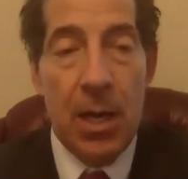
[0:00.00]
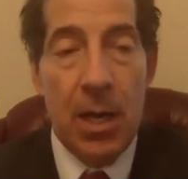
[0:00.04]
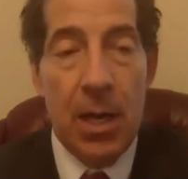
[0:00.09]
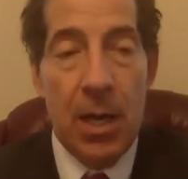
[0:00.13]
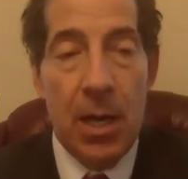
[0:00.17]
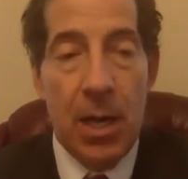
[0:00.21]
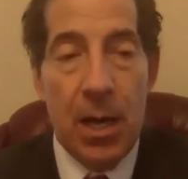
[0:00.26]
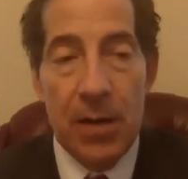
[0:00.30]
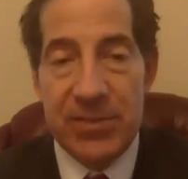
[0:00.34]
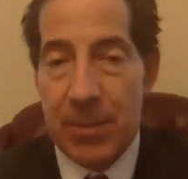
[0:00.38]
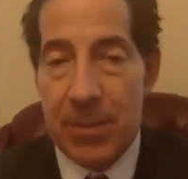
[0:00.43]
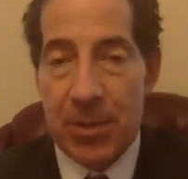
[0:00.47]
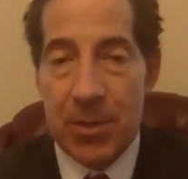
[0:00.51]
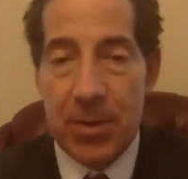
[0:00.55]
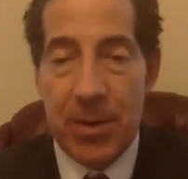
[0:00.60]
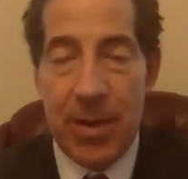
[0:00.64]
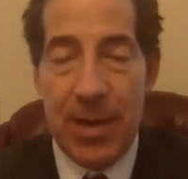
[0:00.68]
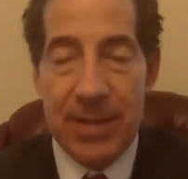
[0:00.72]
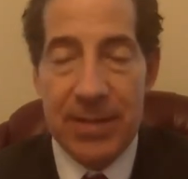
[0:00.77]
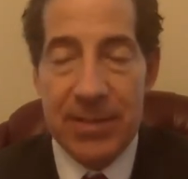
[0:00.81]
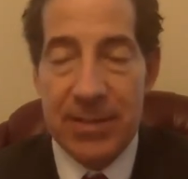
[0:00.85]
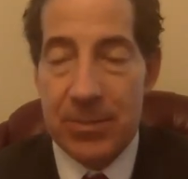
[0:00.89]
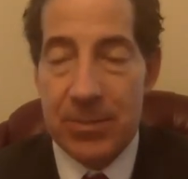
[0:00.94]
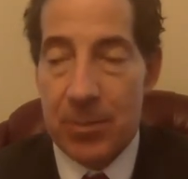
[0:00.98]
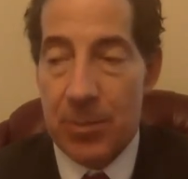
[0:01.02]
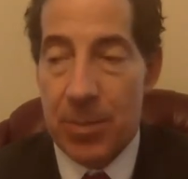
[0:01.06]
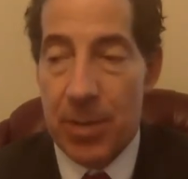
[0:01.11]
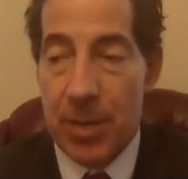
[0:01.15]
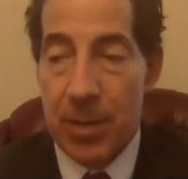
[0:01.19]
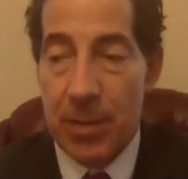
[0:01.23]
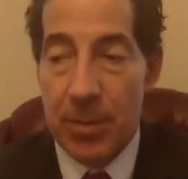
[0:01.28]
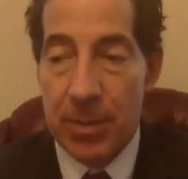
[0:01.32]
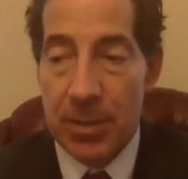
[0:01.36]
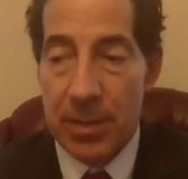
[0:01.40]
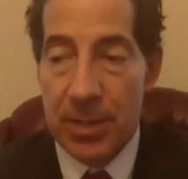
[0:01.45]
of Democrats and
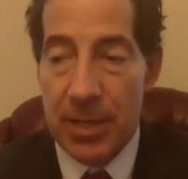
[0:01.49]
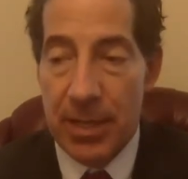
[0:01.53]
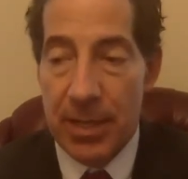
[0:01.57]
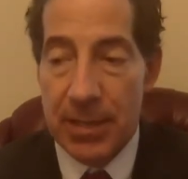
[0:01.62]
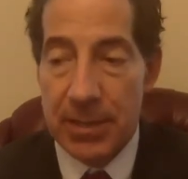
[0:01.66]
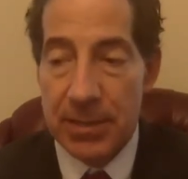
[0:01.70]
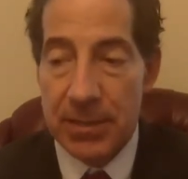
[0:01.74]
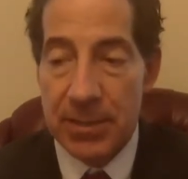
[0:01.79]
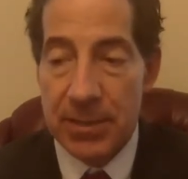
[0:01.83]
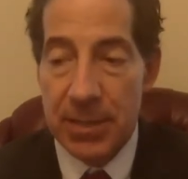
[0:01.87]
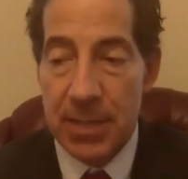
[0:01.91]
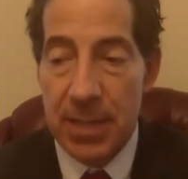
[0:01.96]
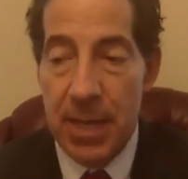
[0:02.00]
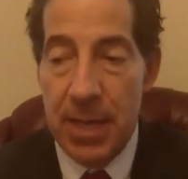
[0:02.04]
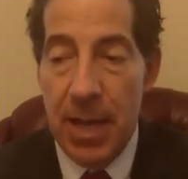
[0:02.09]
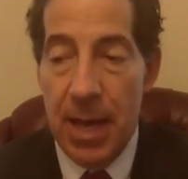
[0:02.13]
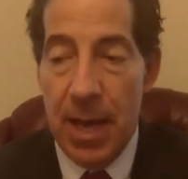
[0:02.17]
Republicans,